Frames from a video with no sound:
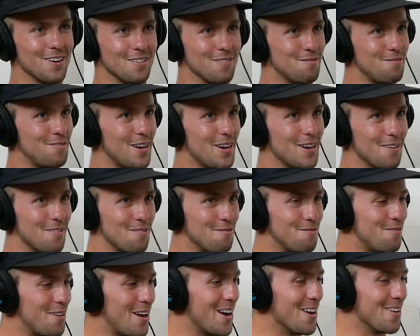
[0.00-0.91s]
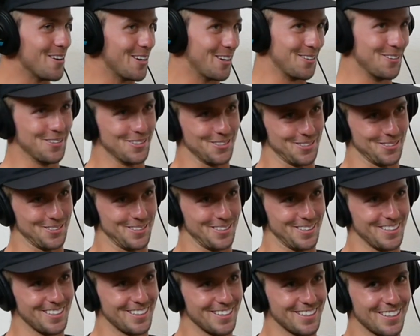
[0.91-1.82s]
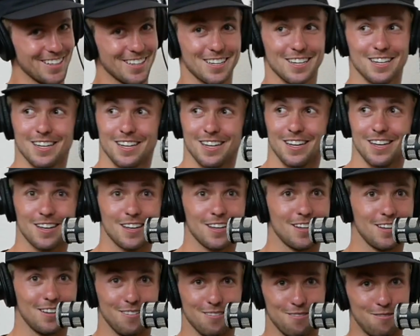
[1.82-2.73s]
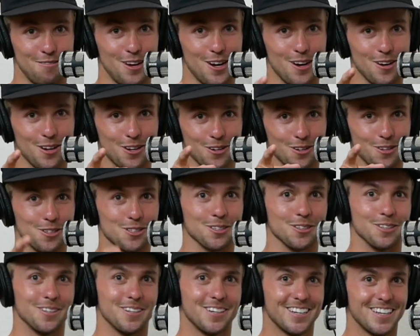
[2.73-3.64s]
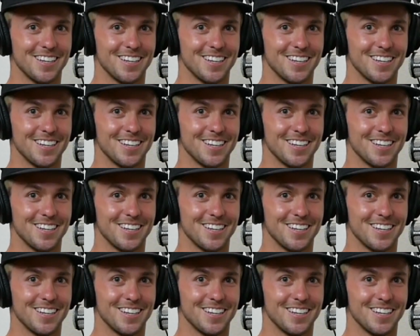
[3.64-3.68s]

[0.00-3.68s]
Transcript: very, very crucial. Very crucial.